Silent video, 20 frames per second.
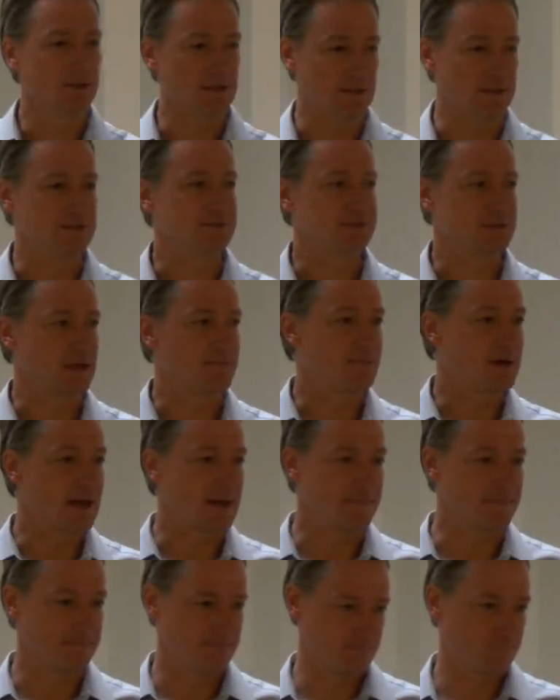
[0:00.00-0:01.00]
but it is done
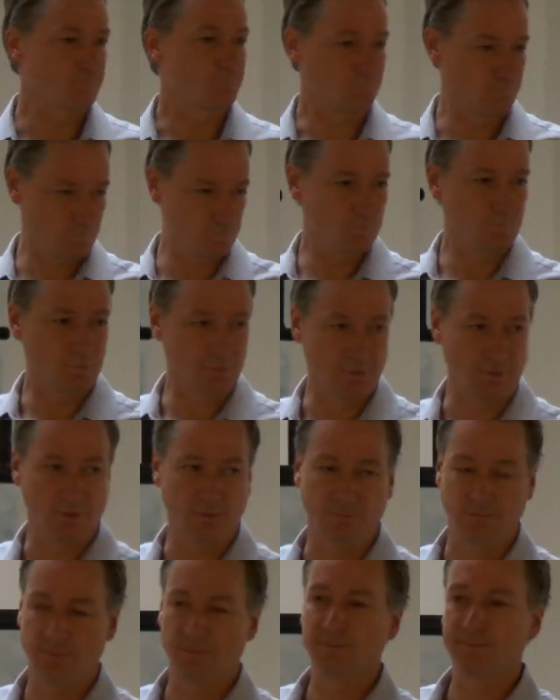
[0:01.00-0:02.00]
by
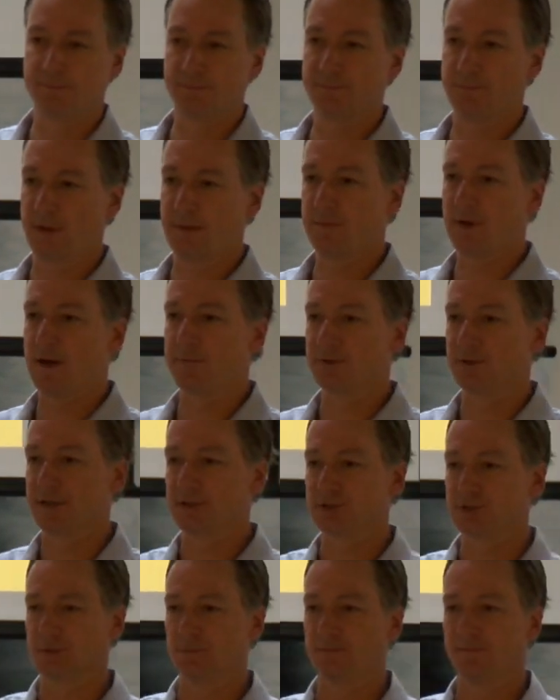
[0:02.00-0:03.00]
population. by
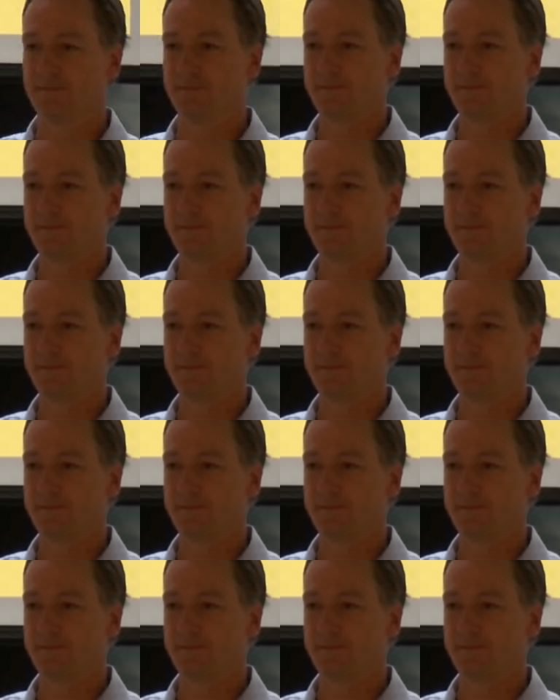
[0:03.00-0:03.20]
population.